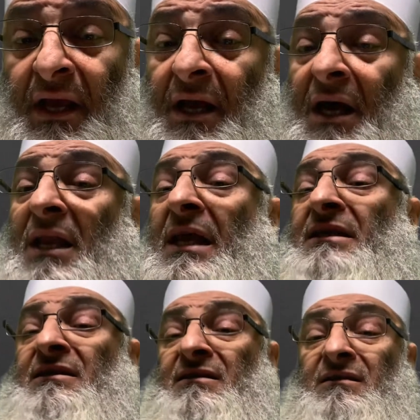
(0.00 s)

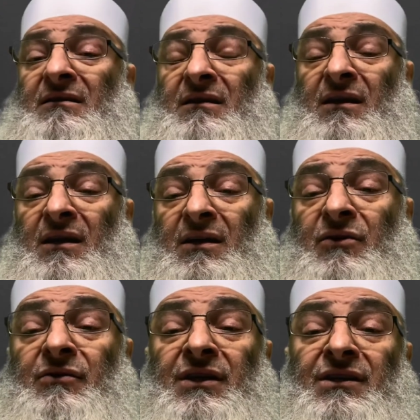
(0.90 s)
Unless you
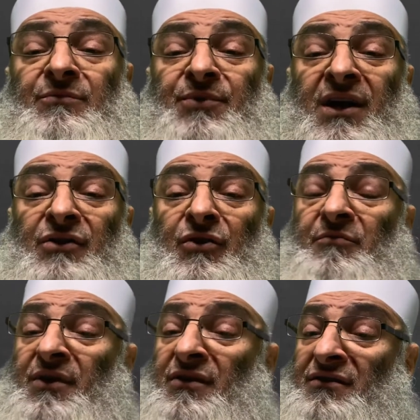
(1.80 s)
need to pray at home
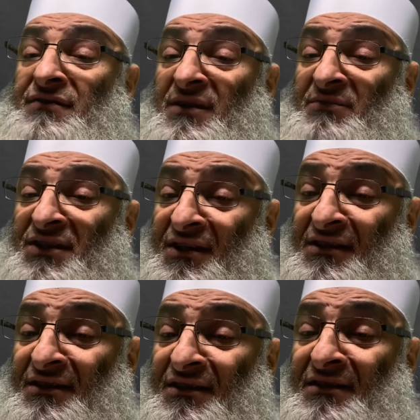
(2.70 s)
because of some
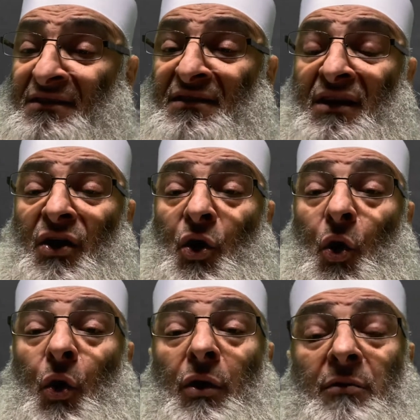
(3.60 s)
sickness,
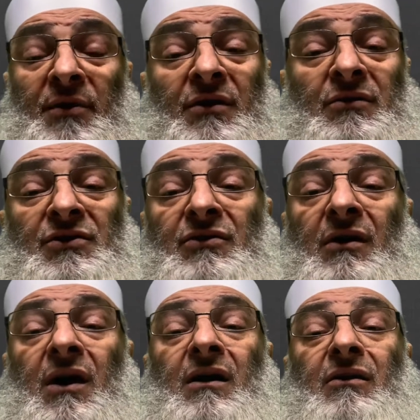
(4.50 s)
or because you
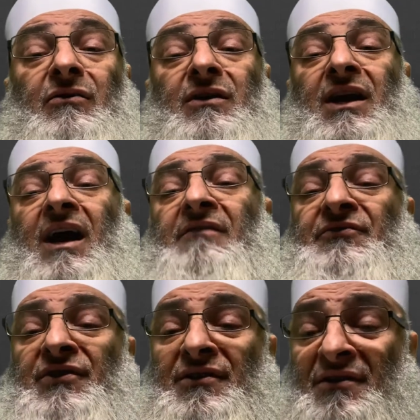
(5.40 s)
are looking
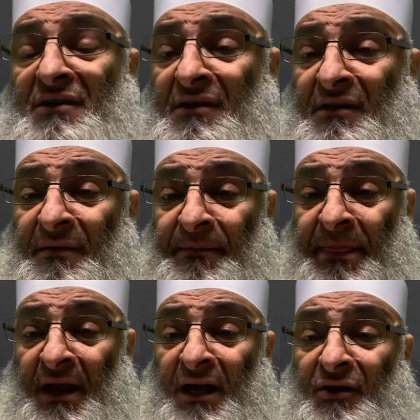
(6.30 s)
after
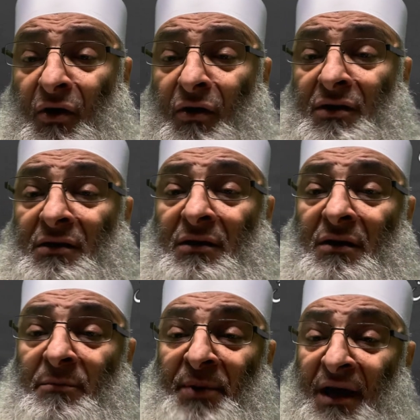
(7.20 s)
an old
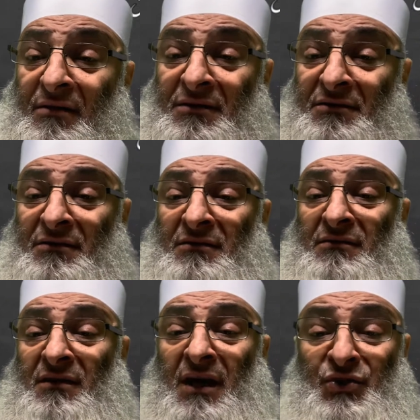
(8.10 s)
parent
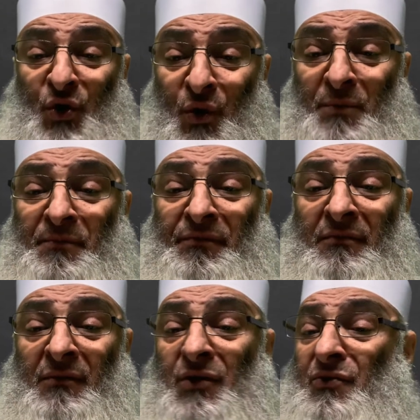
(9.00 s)
at home,
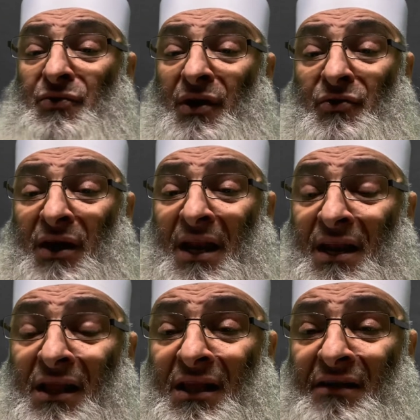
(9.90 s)
you
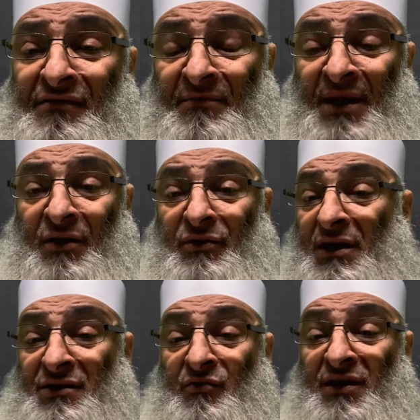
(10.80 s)
cannot leave him alone,
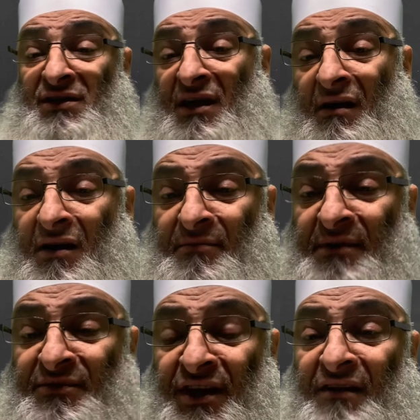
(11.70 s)
otherwise he harm
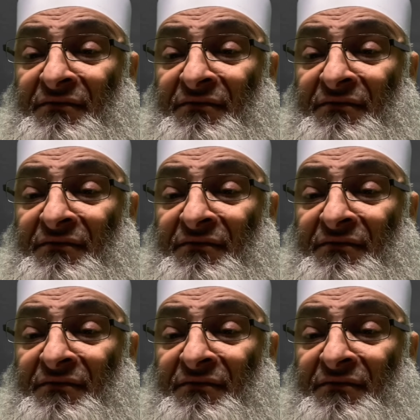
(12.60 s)
himself,